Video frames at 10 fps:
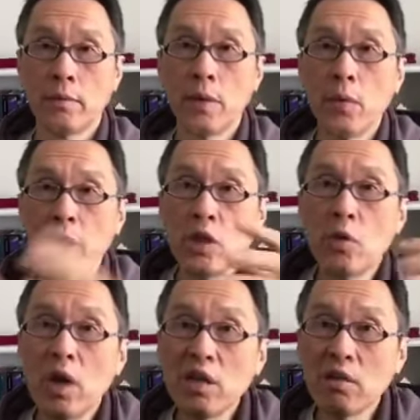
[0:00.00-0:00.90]
But when you
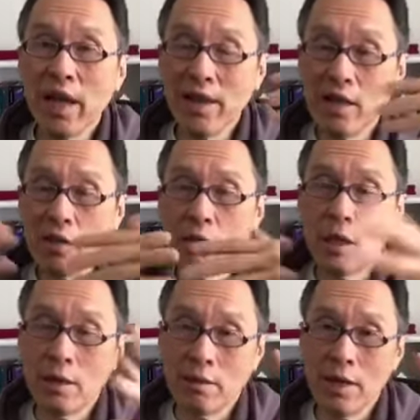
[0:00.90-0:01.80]
want to get into
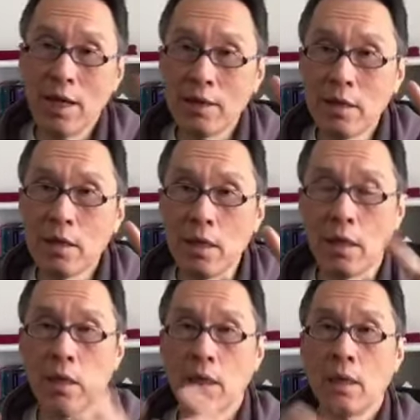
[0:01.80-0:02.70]
the reality,
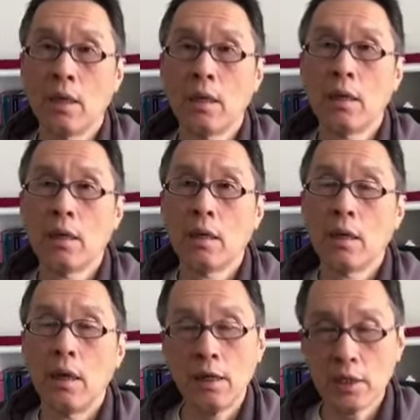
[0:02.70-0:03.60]

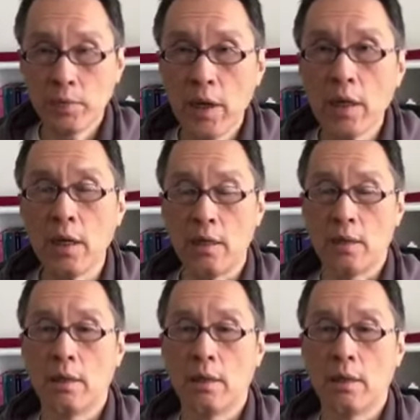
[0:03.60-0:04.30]
expect that.